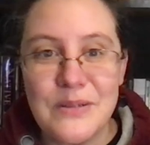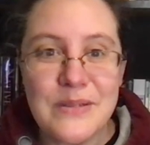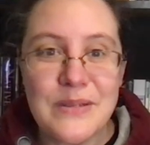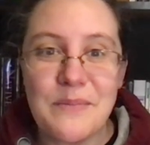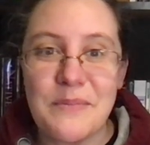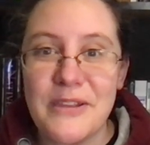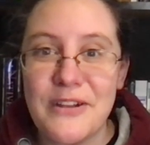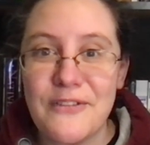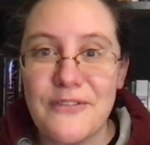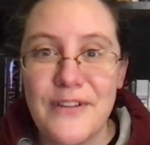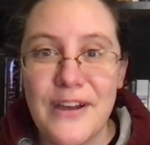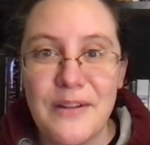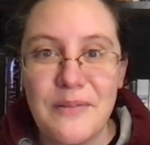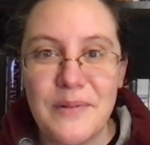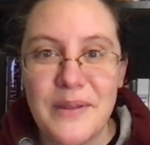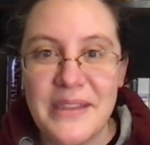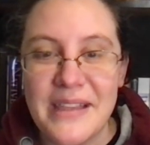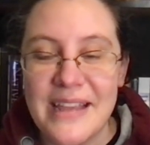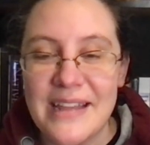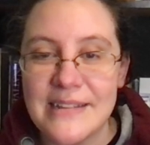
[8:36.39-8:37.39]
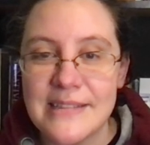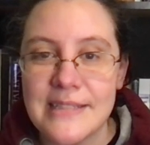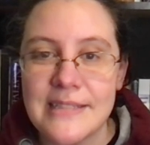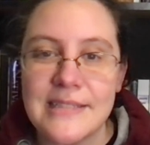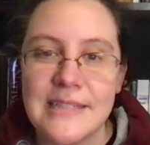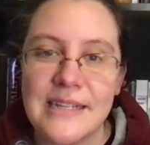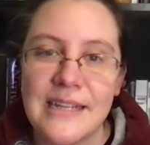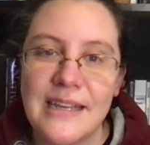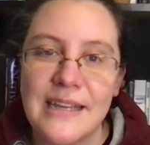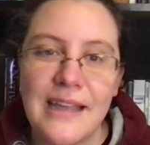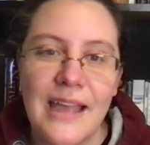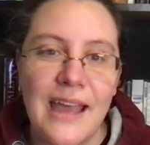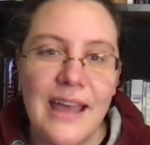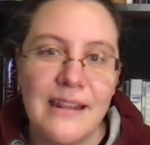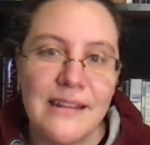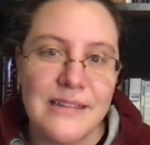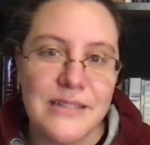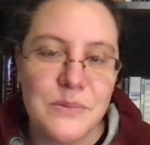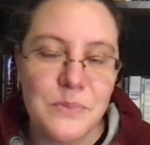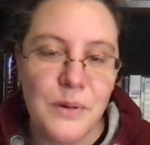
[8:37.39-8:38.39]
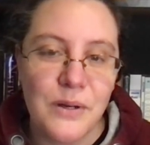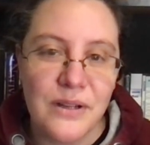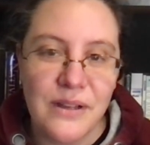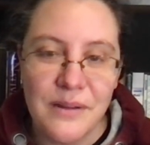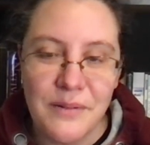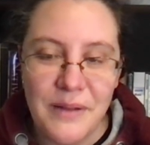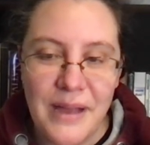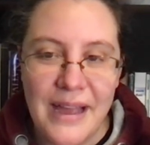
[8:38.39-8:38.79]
something fun with Kansas City and this book,